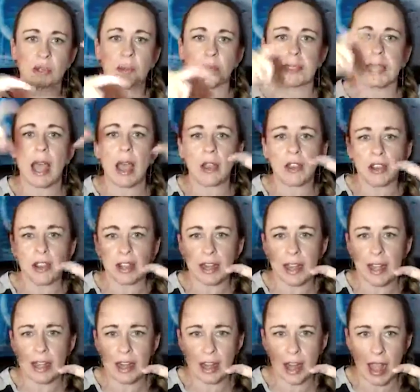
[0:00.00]
is how you're going
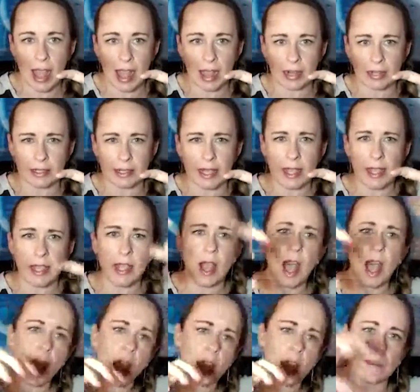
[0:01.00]
to interact,
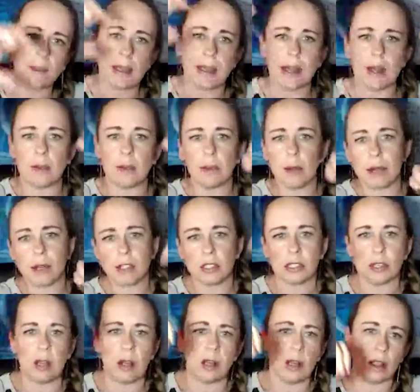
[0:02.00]
automated,
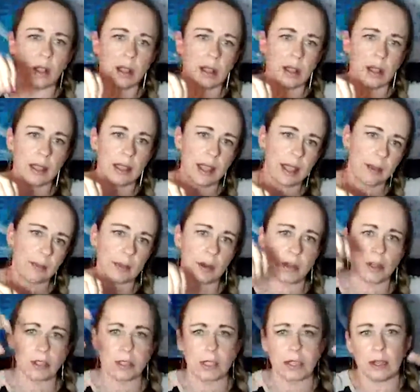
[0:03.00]
personal,
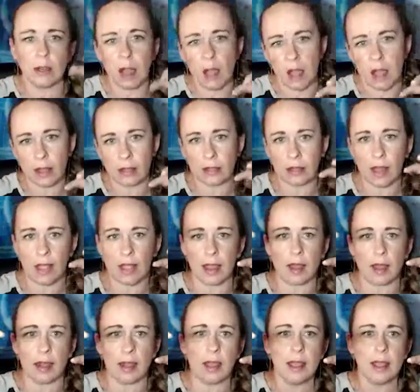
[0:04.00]
in-person,
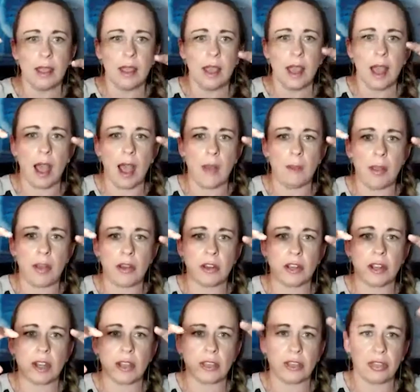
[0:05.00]
online.
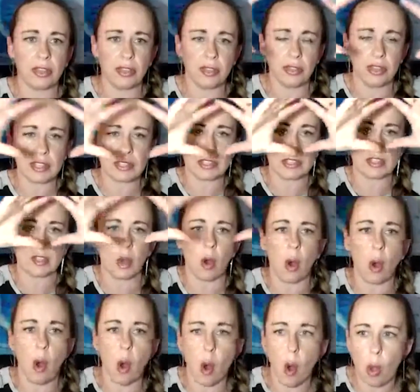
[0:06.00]
And this is the
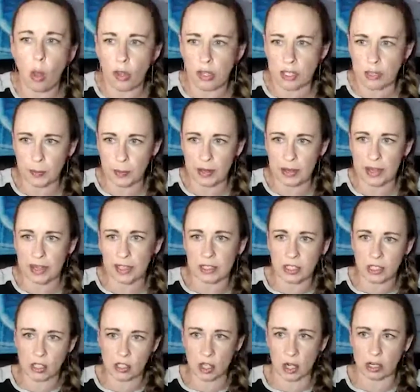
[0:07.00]
whole experience
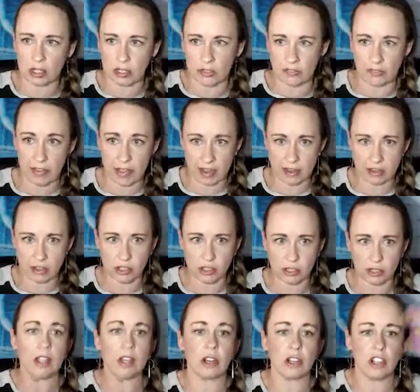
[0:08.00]
start to
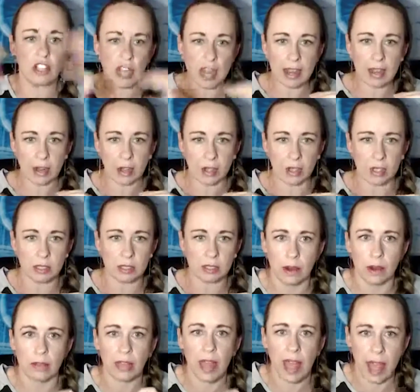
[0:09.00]
finish. Your channels
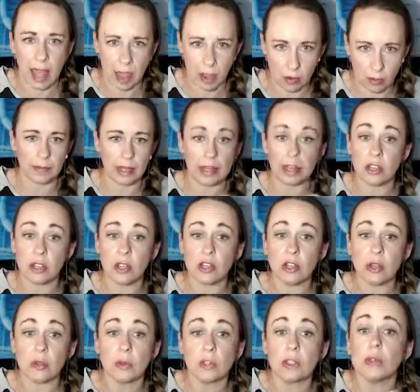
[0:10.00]
are the how. And you
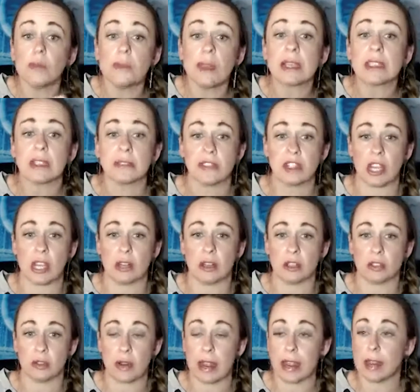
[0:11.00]
can do mix of
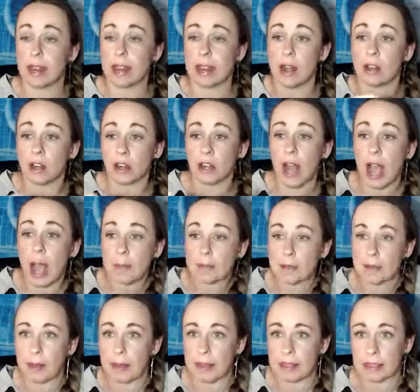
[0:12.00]
channels, right? And you're going to
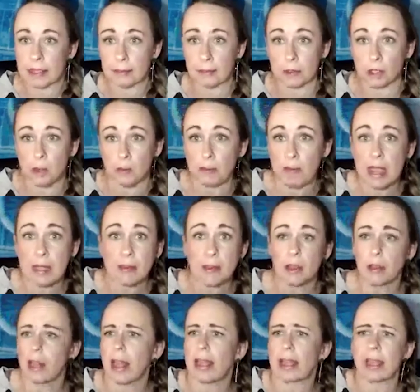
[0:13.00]
optimize them. So maybe
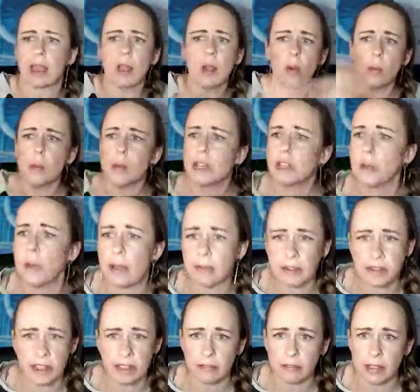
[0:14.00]
you're like, we do
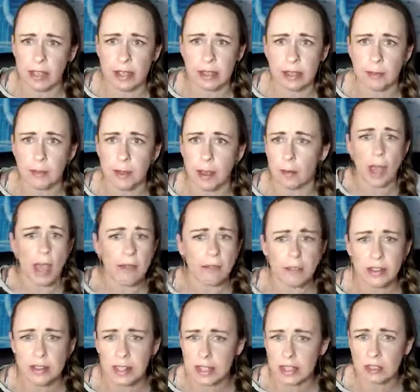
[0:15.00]
everything via email.
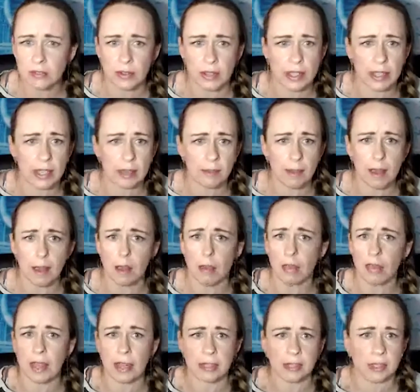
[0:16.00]
Everything is via email.
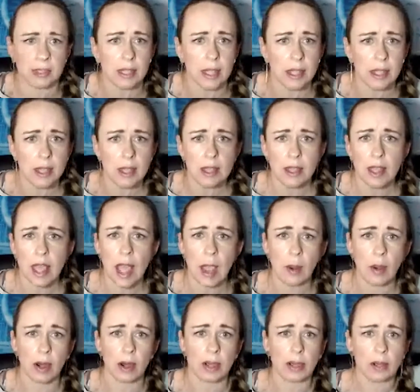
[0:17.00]
That's how
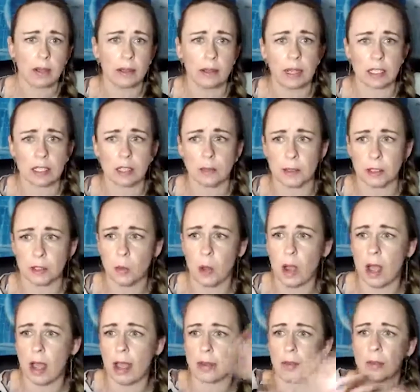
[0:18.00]
our customers
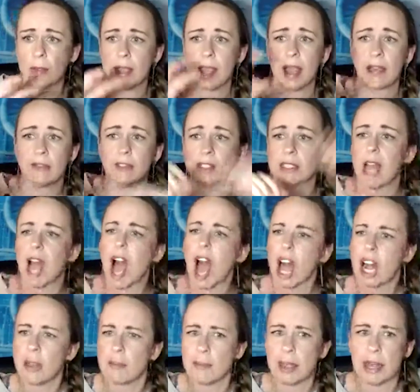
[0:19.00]
want. We have this
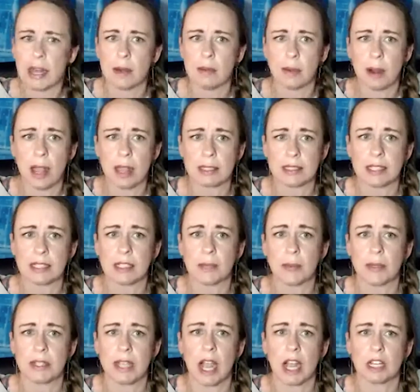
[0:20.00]
automated process that
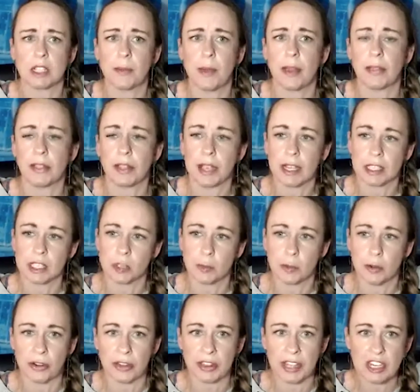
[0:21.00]
we talked about in the
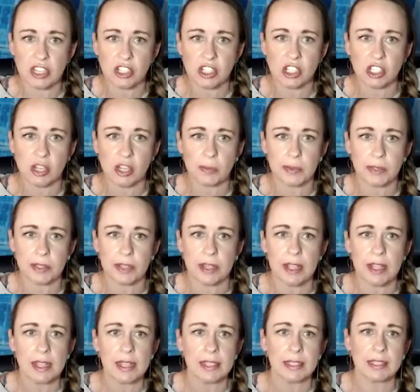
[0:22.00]
customer relationships
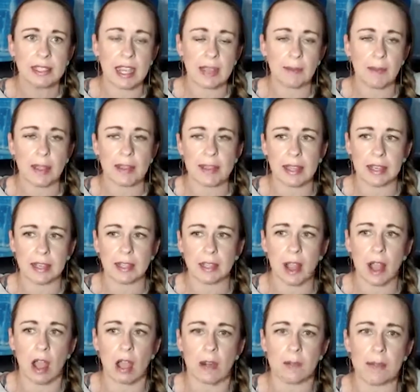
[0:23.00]
segment that
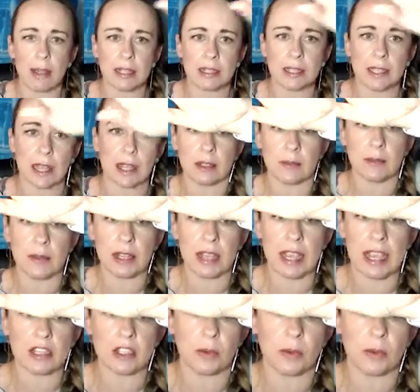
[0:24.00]
automates that communication